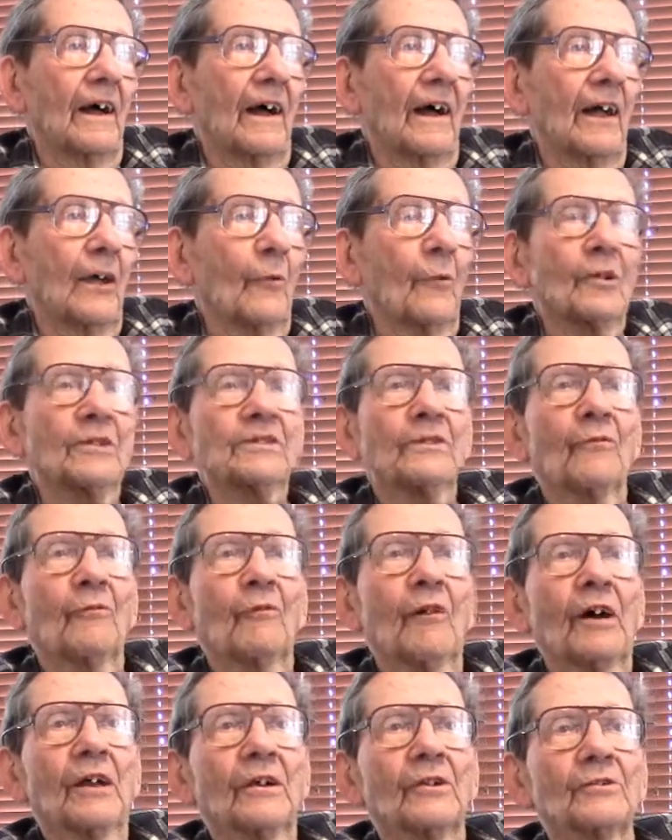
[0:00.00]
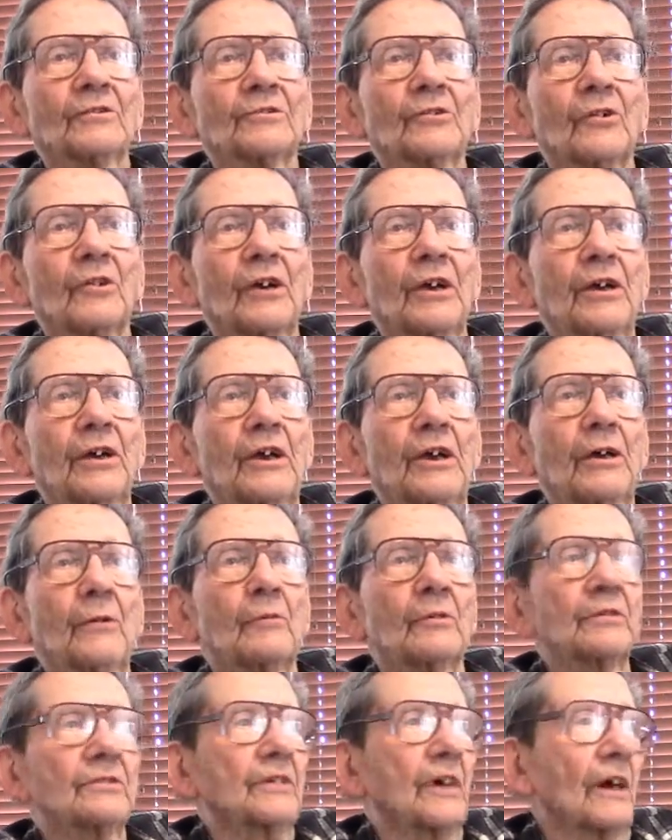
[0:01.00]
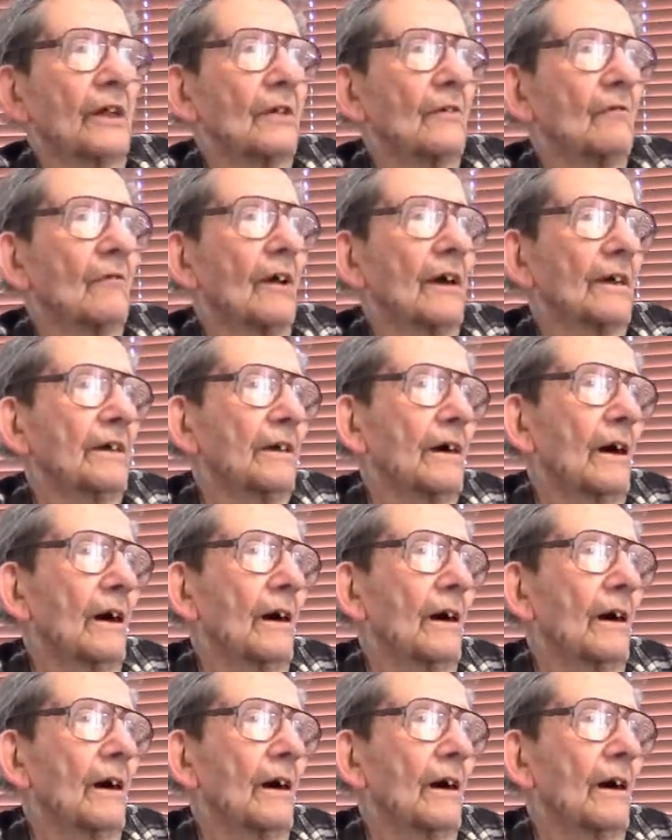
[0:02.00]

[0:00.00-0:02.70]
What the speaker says: he wasn't a fighter, so he was kind of like